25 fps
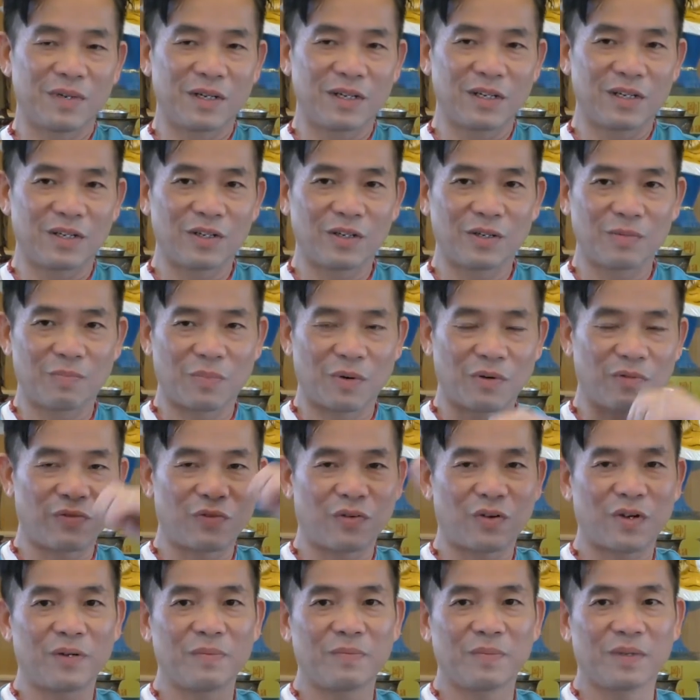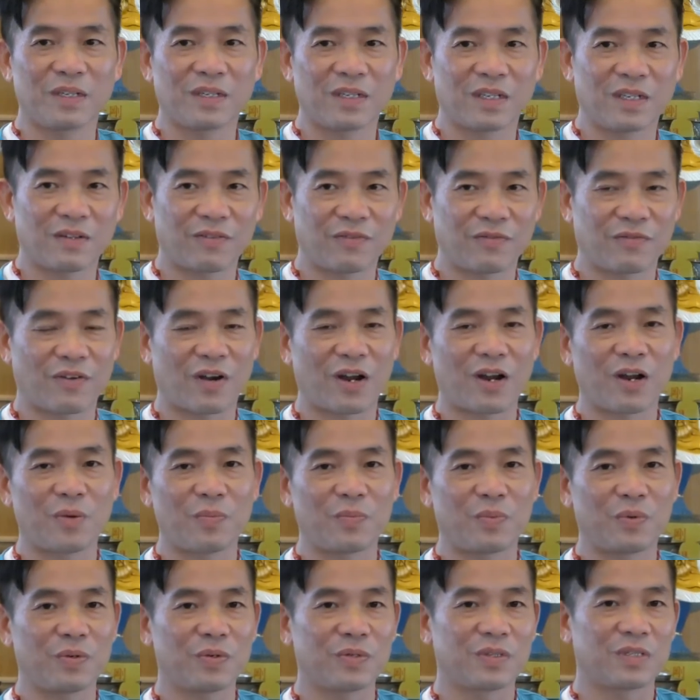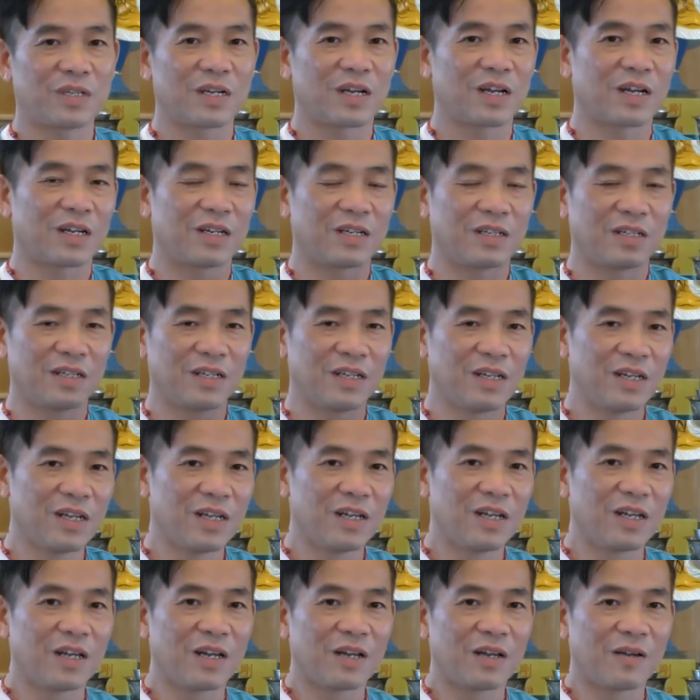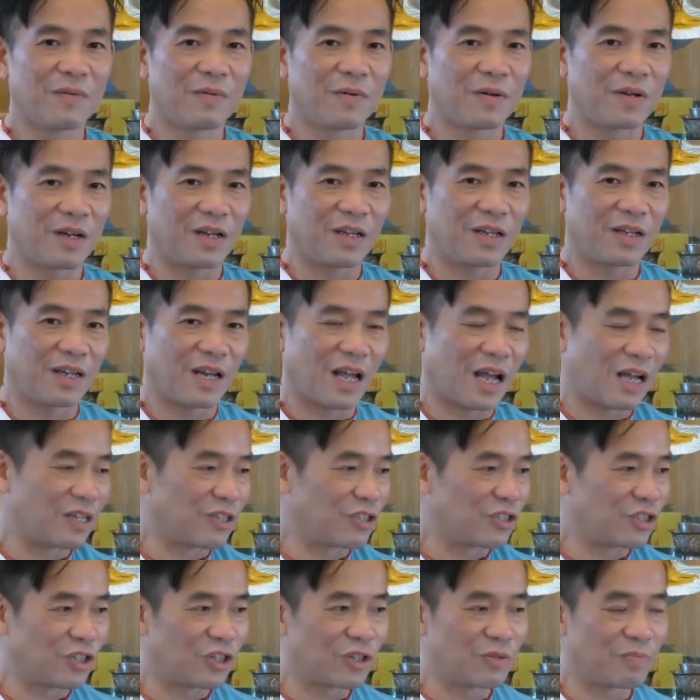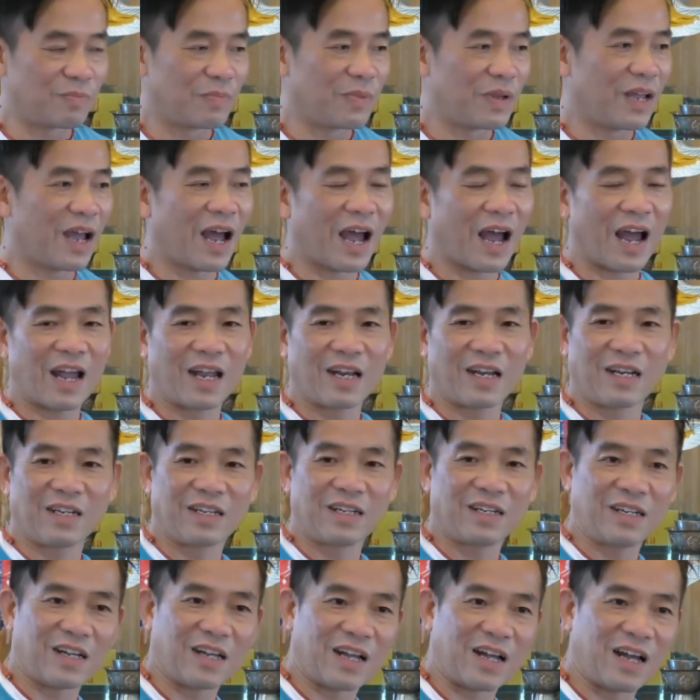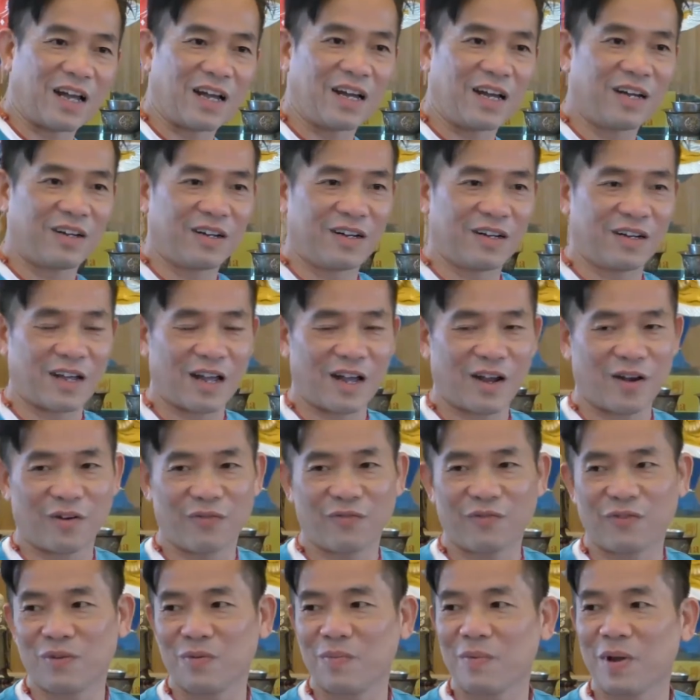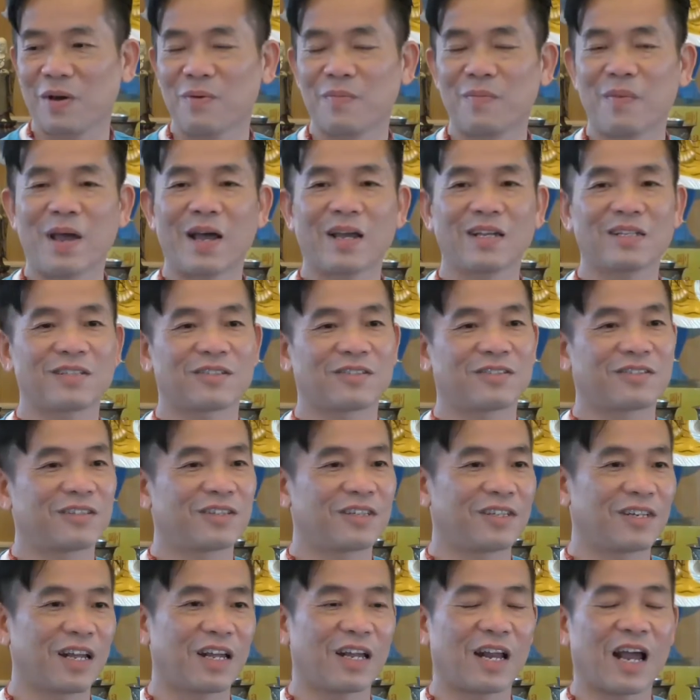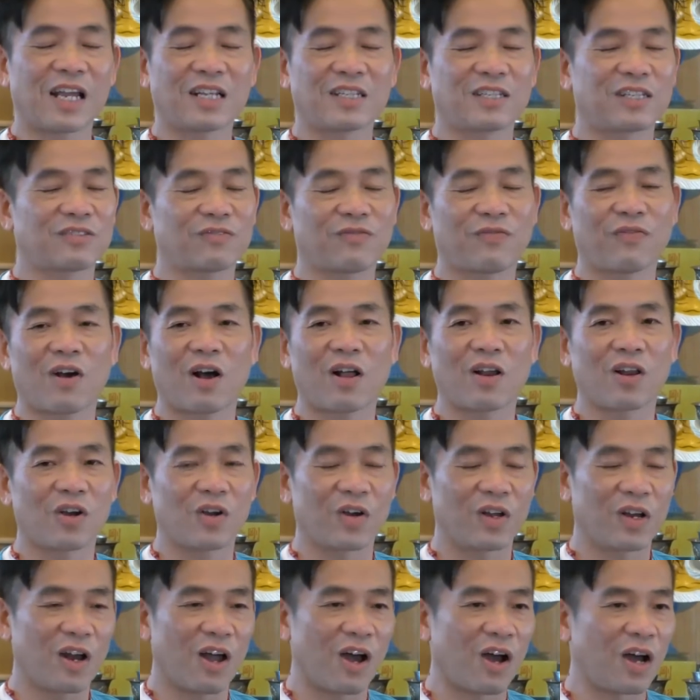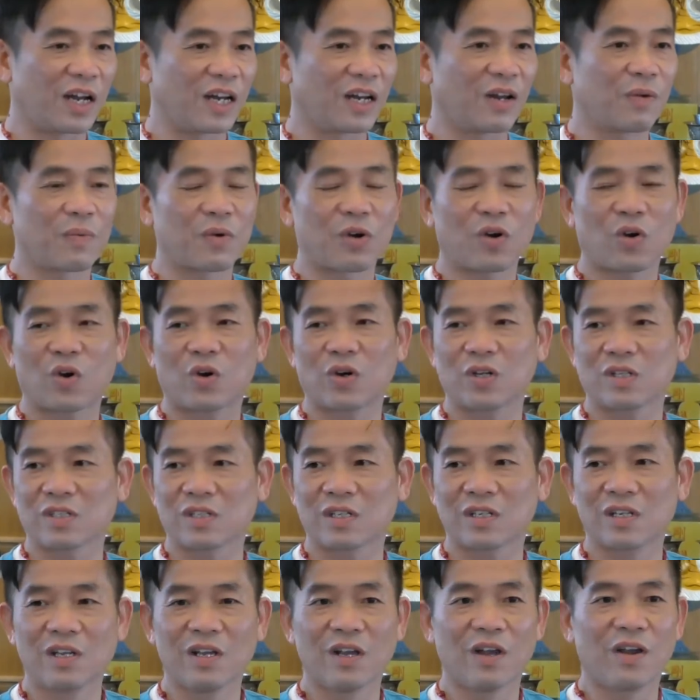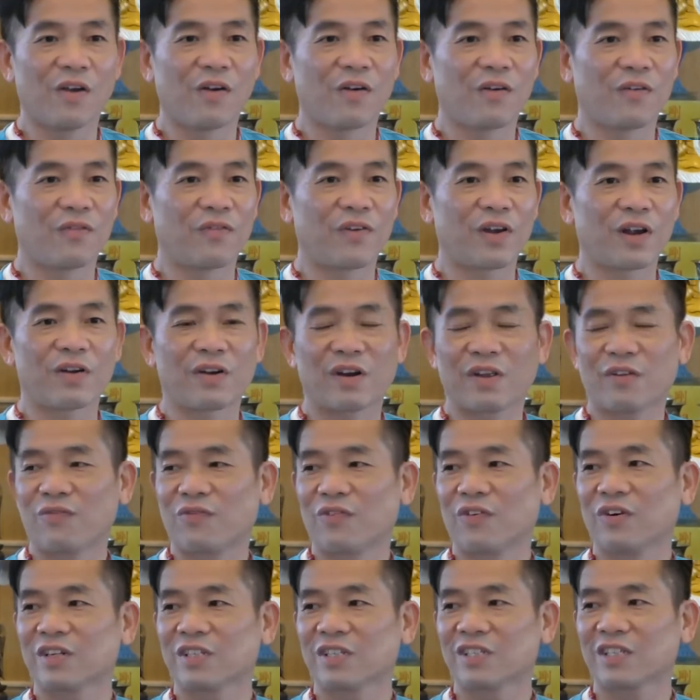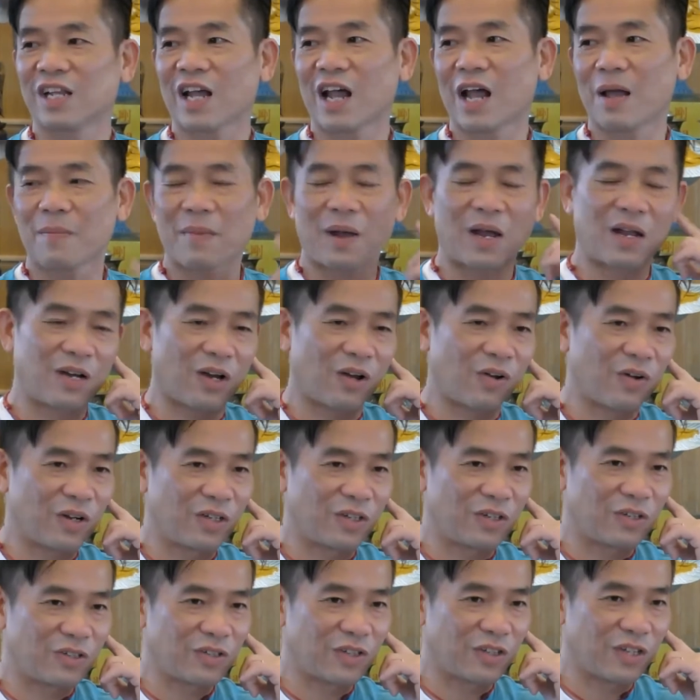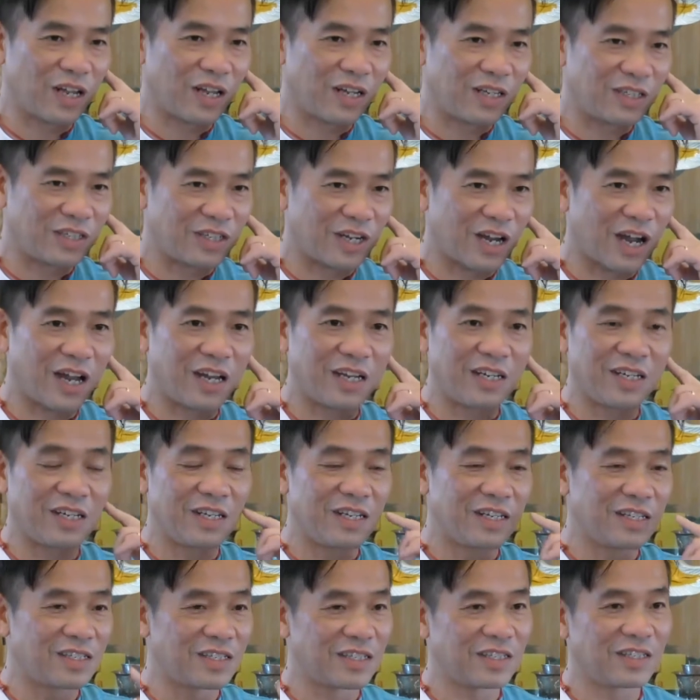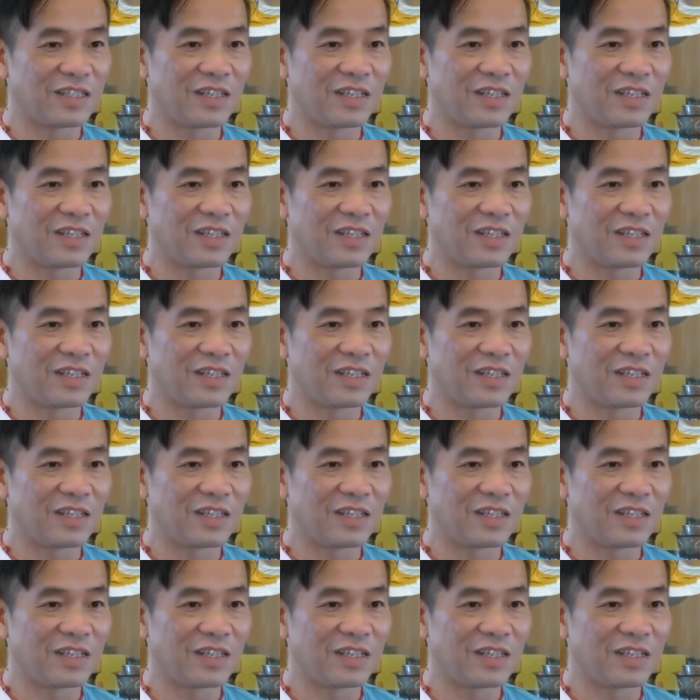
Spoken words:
performing the fire puja, and I stood behind our female master, and I just follow along. And of course, very first time I don't understand Chinese, and